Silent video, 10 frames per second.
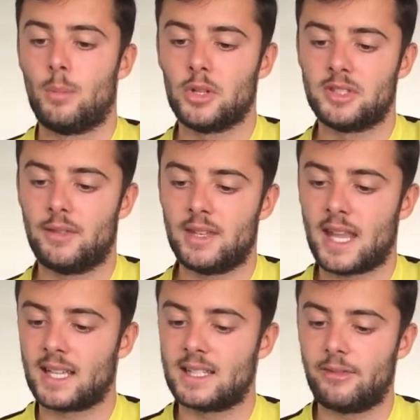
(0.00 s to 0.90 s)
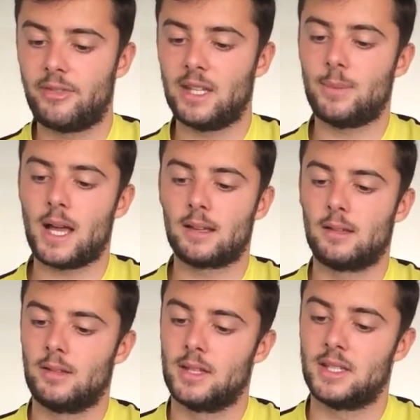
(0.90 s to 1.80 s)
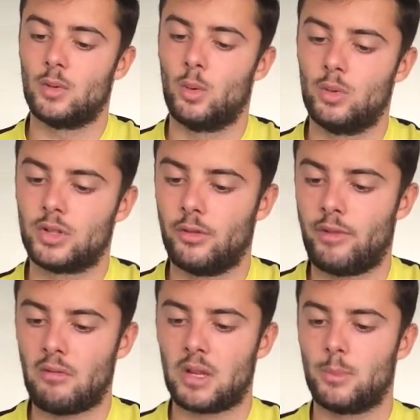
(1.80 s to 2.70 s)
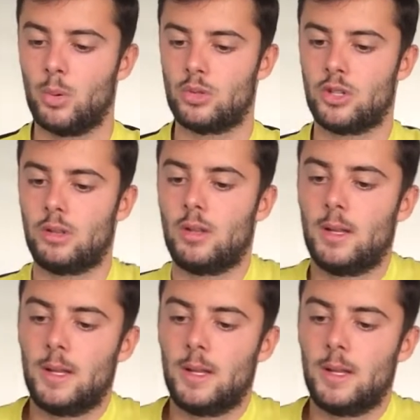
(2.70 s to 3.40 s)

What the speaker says: Positive and negative feedback, this is also very important.